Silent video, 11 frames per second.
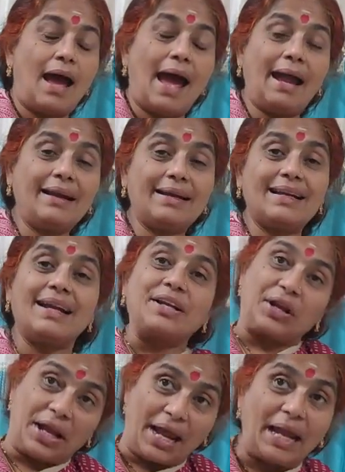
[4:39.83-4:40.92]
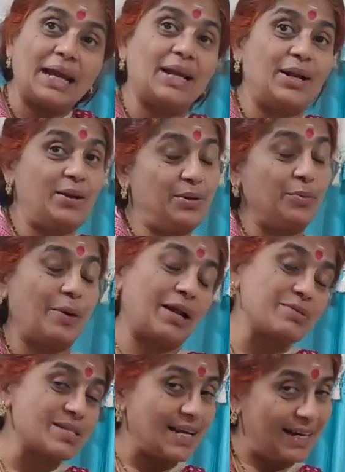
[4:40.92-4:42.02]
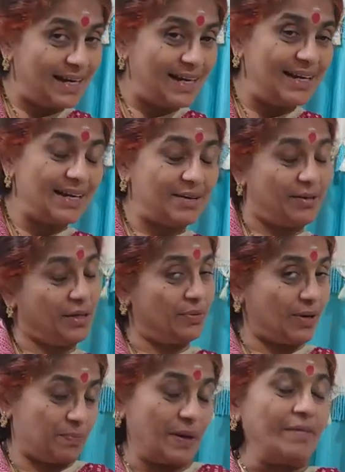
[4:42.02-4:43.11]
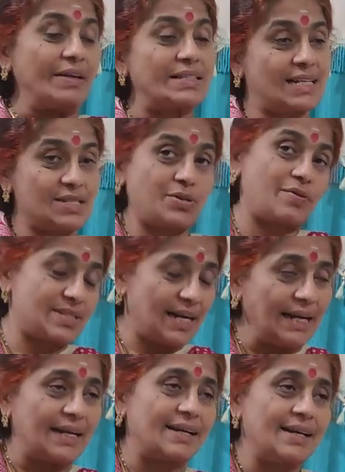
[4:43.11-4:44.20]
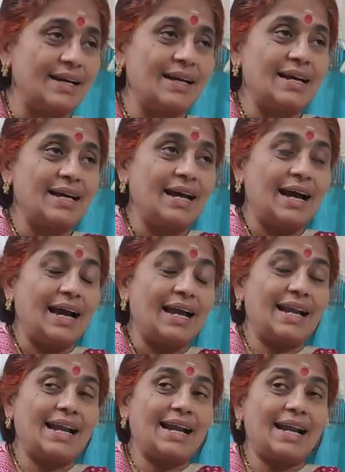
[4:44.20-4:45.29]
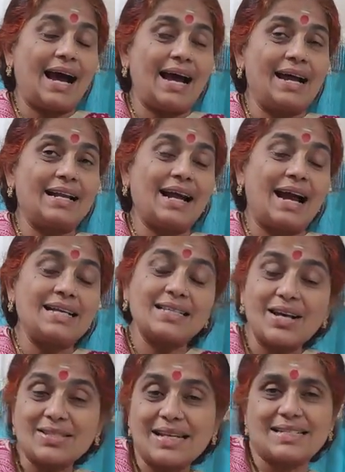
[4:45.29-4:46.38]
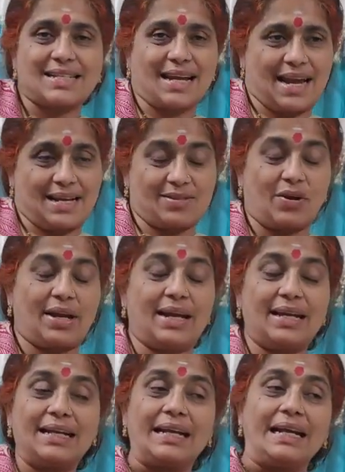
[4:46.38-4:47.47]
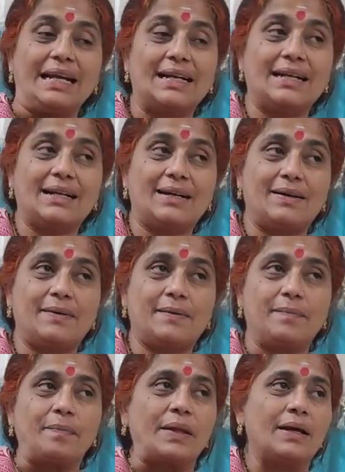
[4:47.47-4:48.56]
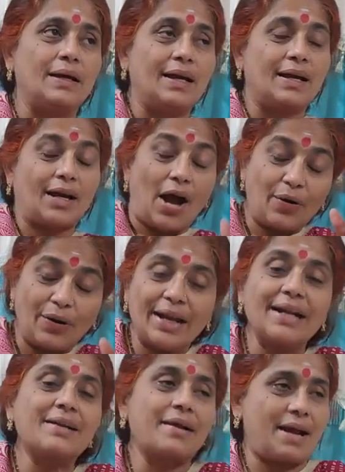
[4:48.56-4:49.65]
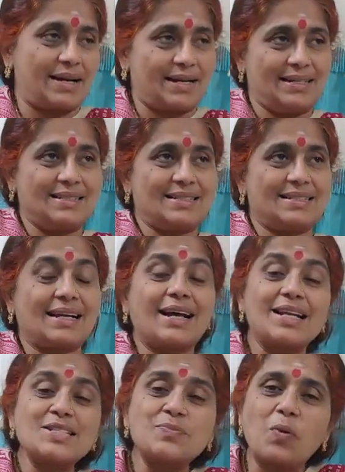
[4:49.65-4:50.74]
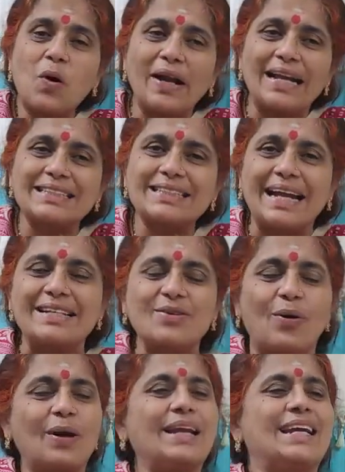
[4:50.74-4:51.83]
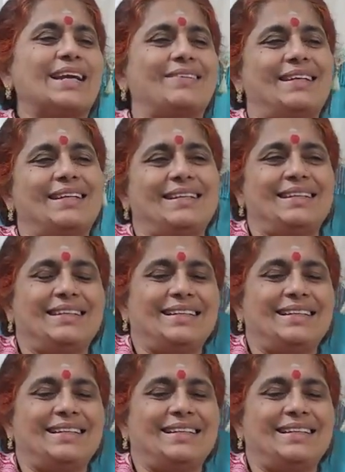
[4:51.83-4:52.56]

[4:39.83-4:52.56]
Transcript: And in a triangle, you might have studied in our previous class. You have studied in an isosceles triangle. In congruent triangles, the corresponding sides are equal.